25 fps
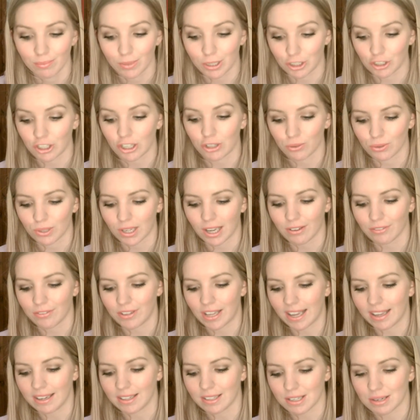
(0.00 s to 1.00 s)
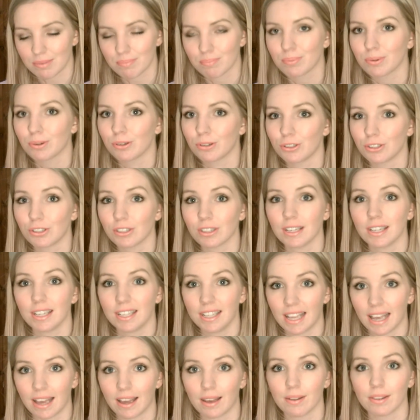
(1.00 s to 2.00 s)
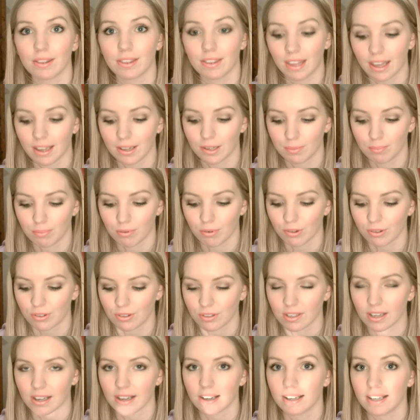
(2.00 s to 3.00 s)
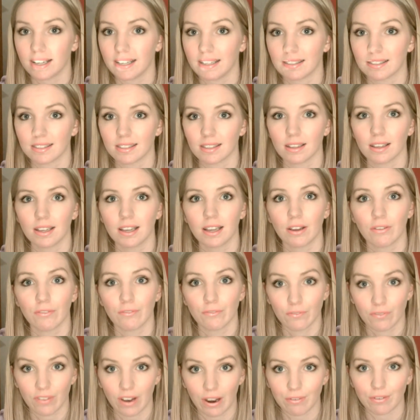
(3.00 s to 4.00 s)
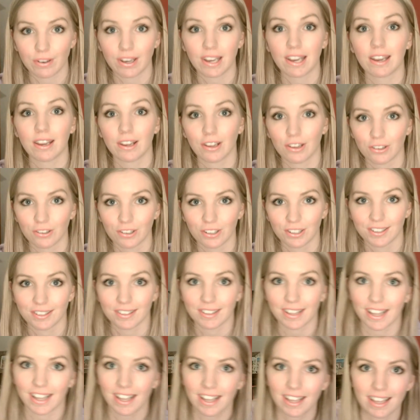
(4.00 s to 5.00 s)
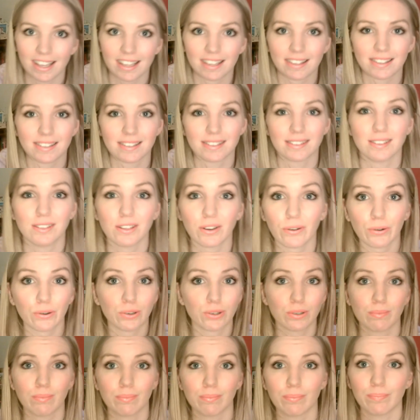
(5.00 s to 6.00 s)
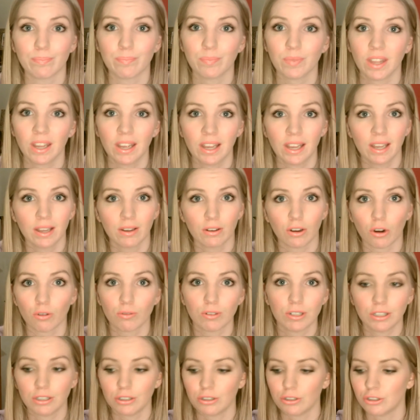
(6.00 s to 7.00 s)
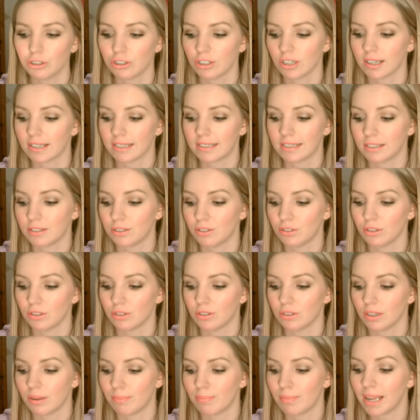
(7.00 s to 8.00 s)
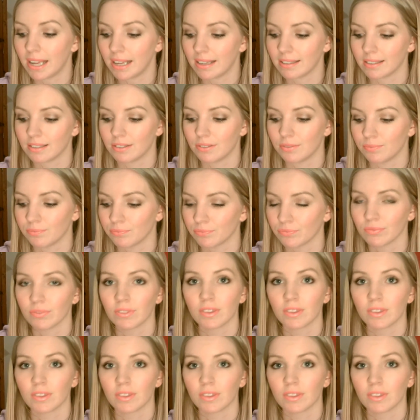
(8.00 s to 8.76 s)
which I don't have yet. But yeah, that bronzer is very good. Like, it's not orange and it's just amazing.